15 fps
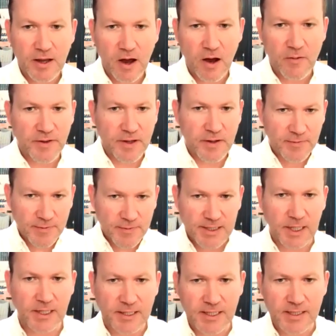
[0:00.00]
of the
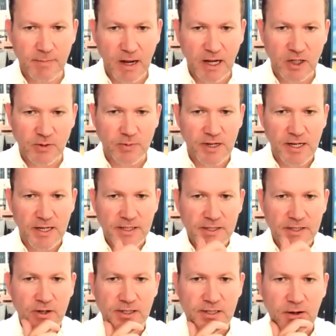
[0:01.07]
facilities management
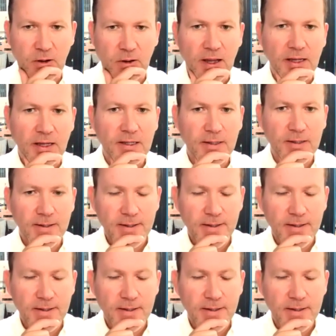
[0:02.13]
industry to look like?